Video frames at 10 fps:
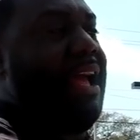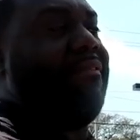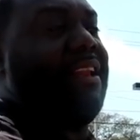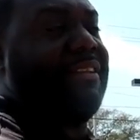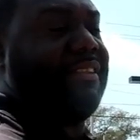I
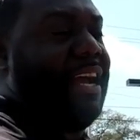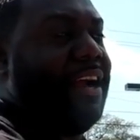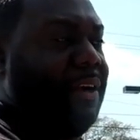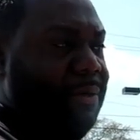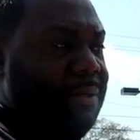have less
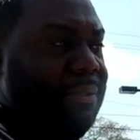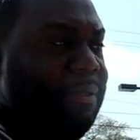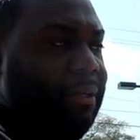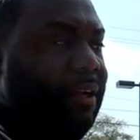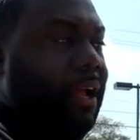tire.
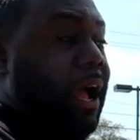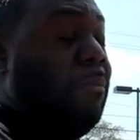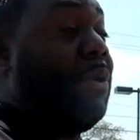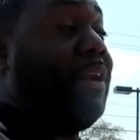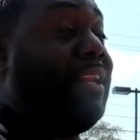Right.
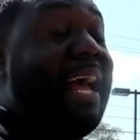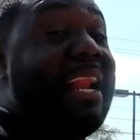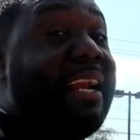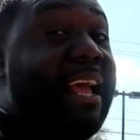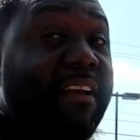I'm running
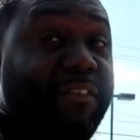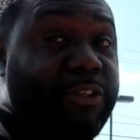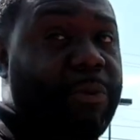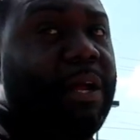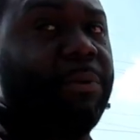nine and a half
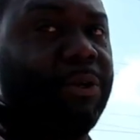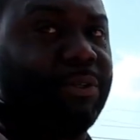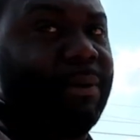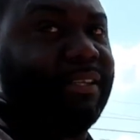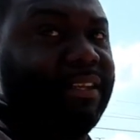inch wide
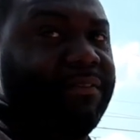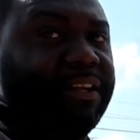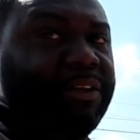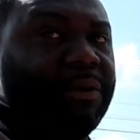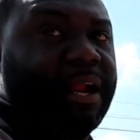wheels mm. on my mm.
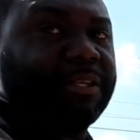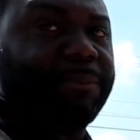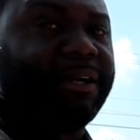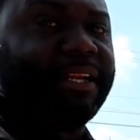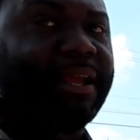Civic. You know that's
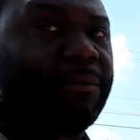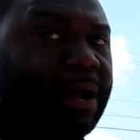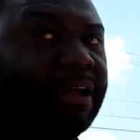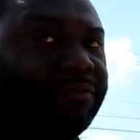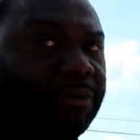pretty damn wide.